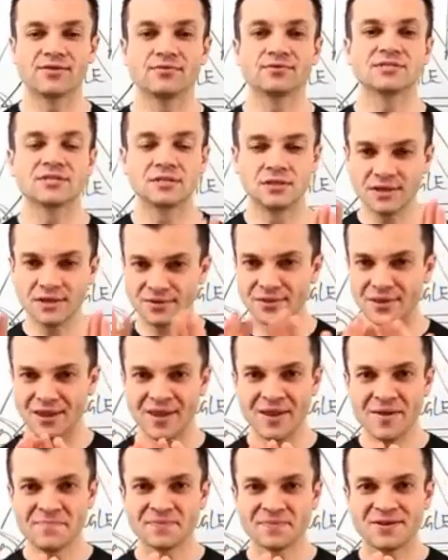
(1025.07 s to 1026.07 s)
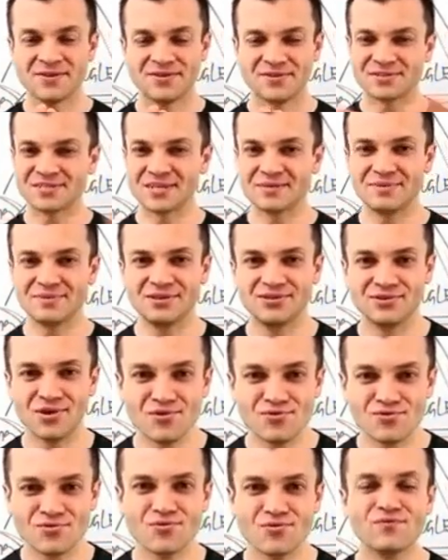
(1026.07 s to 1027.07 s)
There's going to be
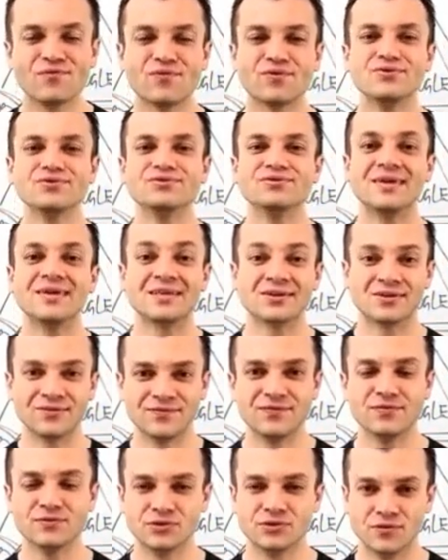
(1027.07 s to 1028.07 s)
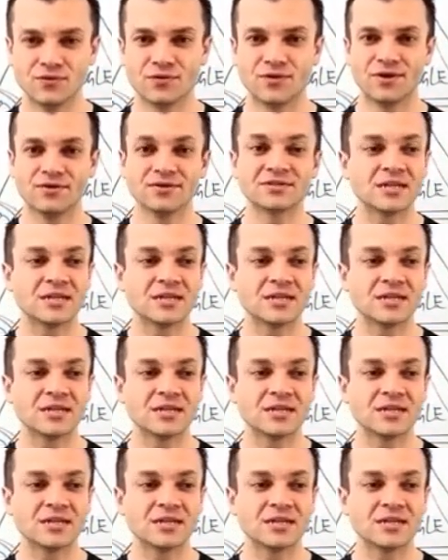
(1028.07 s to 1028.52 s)
no room for you to get confused over here.